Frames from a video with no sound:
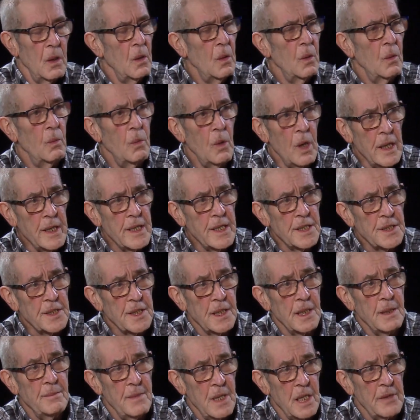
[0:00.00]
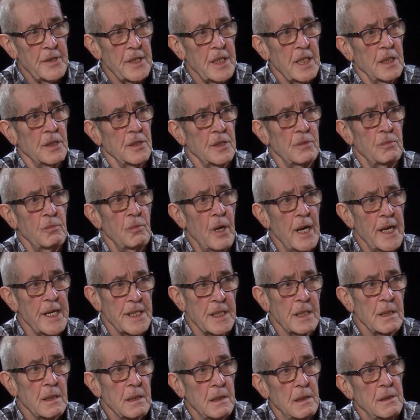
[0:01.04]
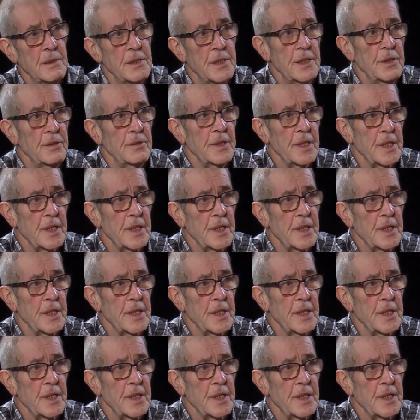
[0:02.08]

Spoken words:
Why is it Americans wait until